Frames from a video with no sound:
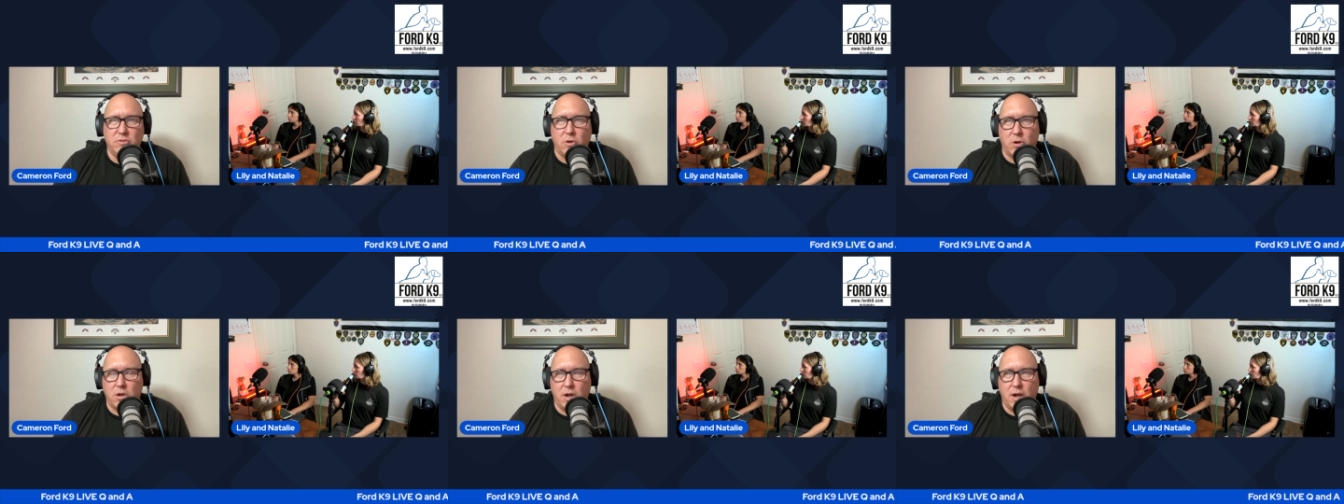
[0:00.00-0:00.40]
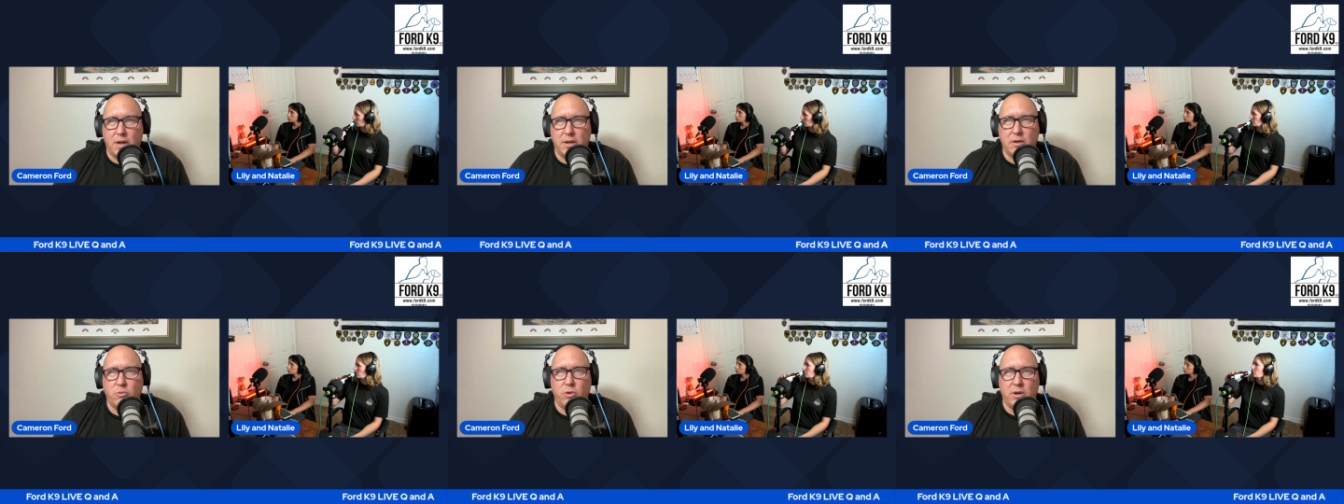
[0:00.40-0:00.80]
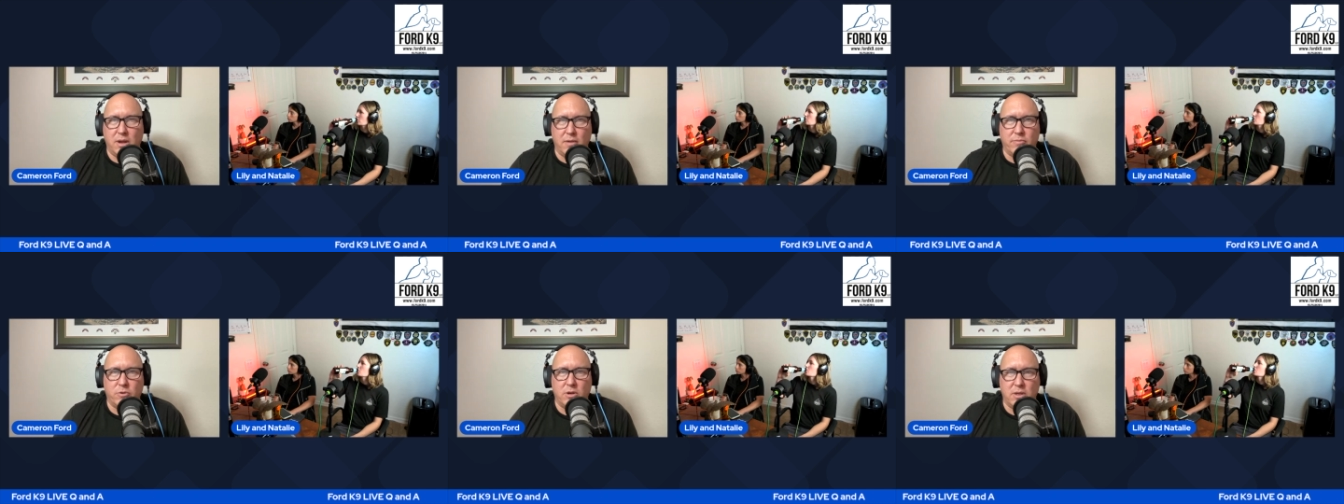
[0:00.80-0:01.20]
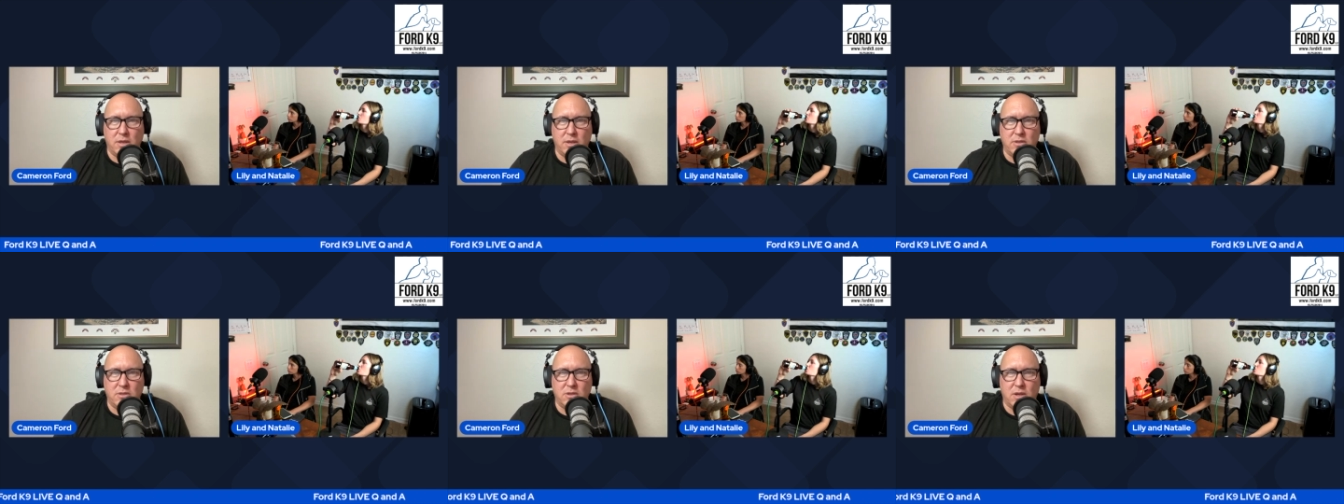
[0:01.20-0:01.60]
narcotic, whatever it
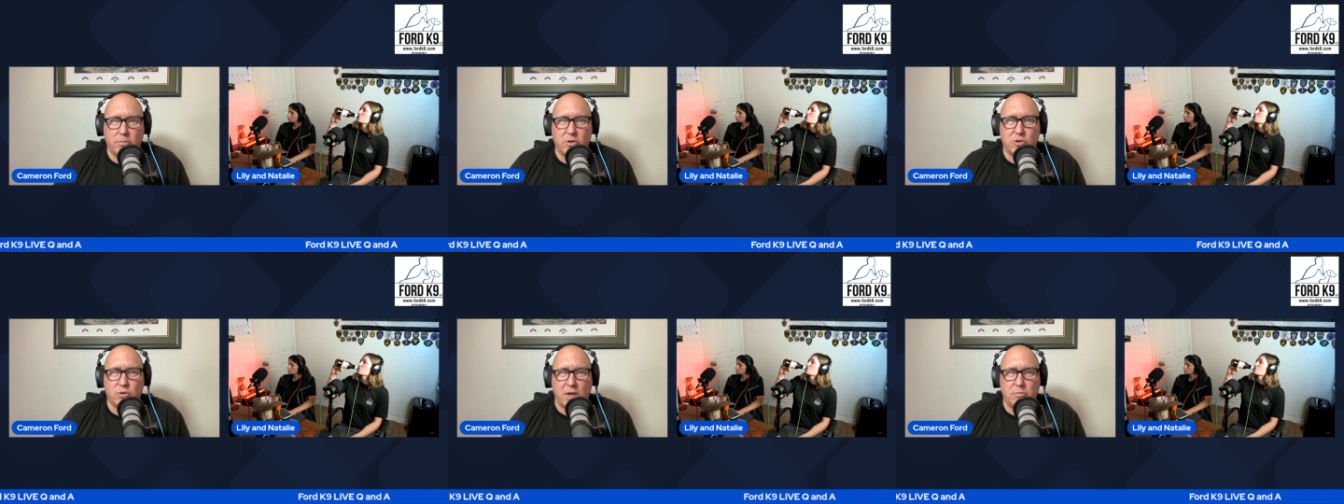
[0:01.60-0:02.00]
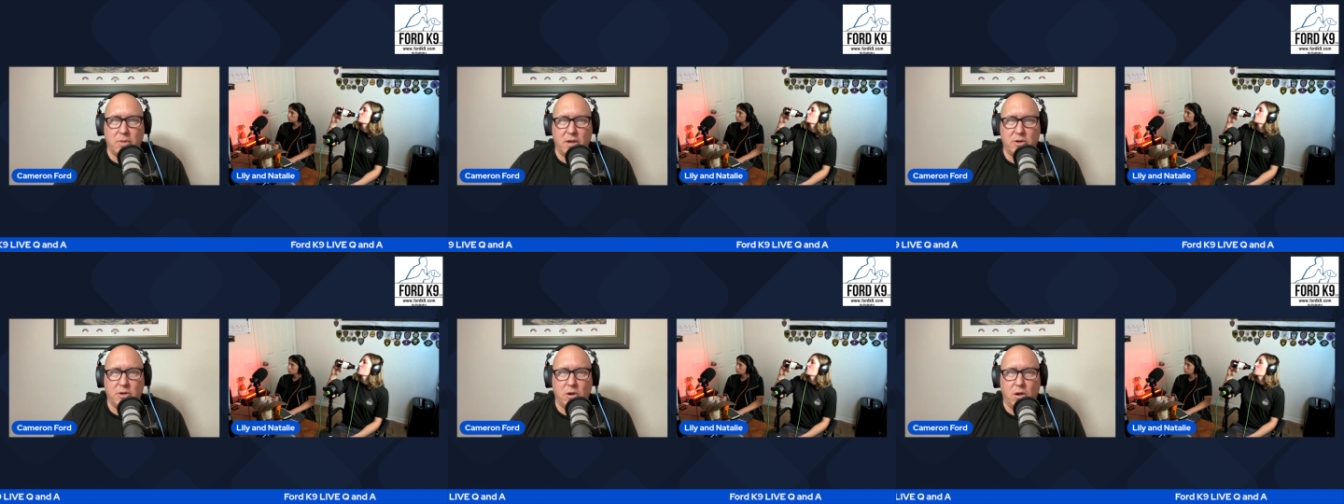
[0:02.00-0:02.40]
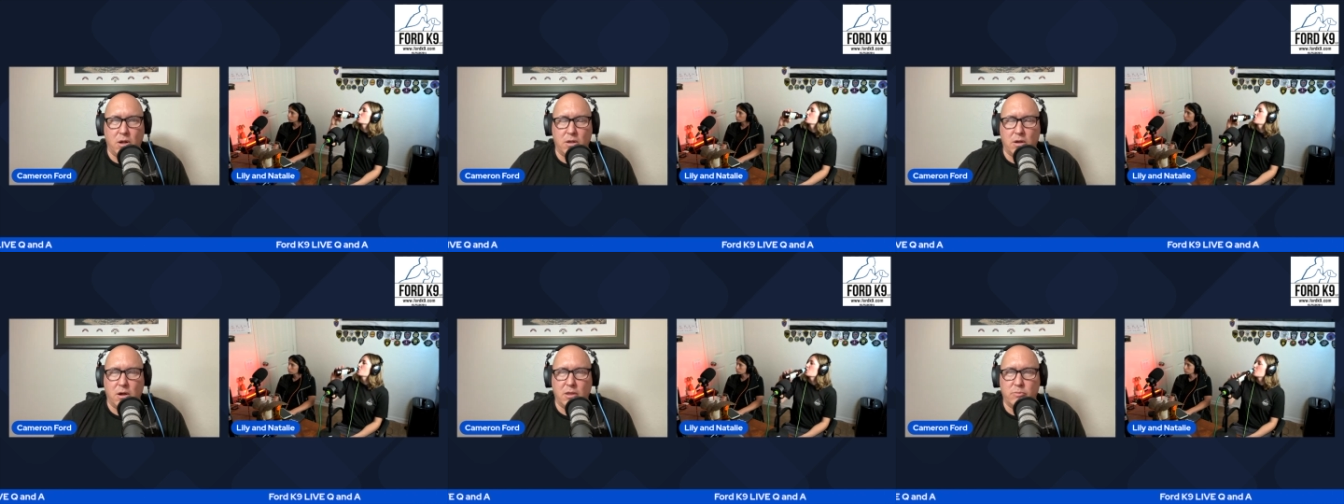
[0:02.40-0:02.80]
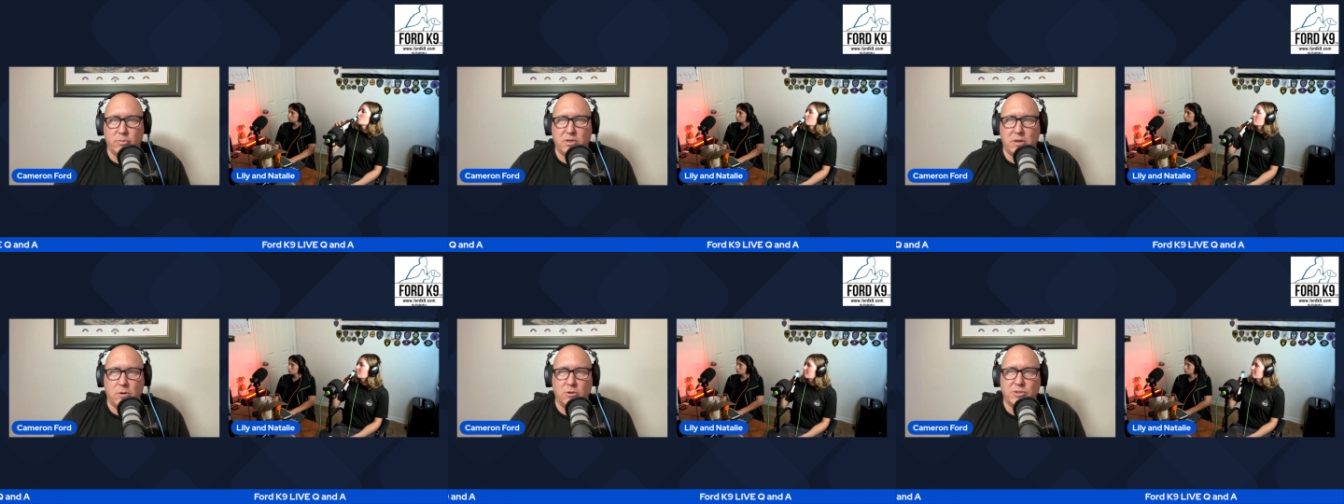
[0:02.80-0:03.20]
is, I'm going to train my dog on the
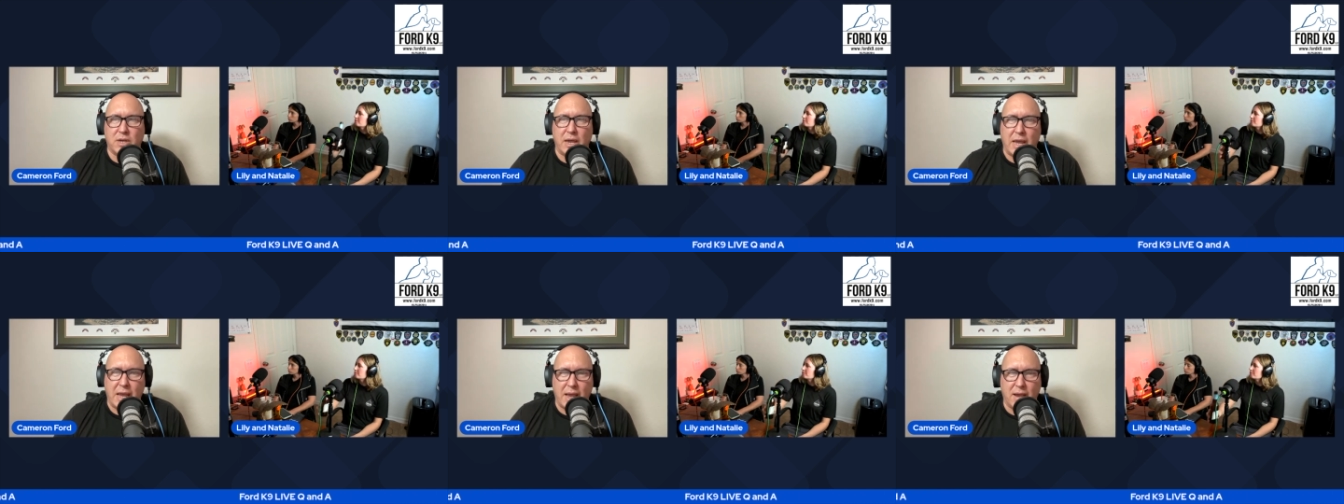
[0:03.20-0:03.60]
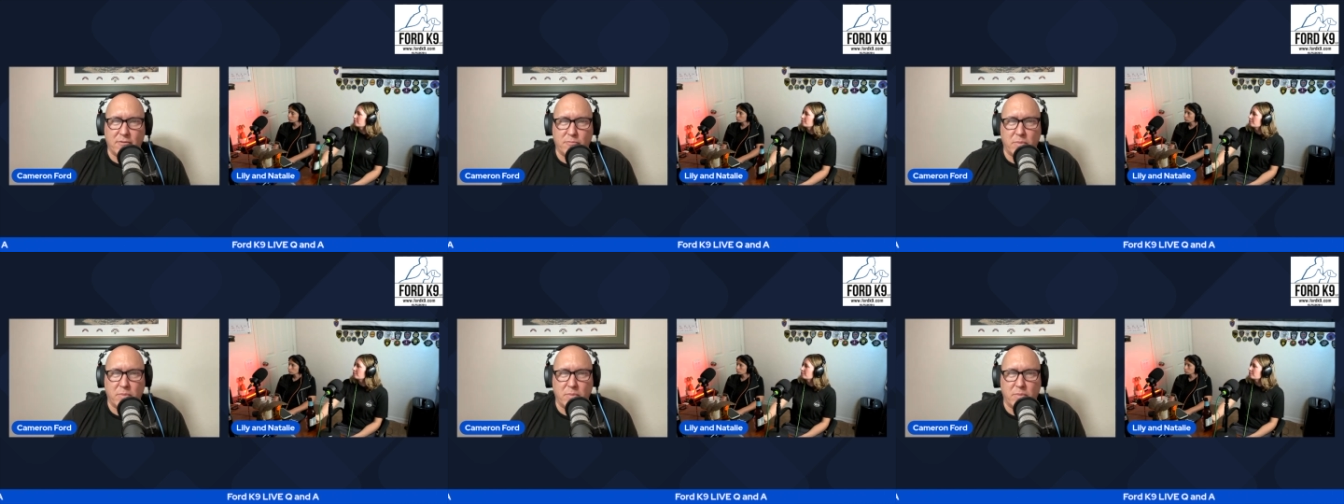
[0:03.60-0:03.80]
materials I have.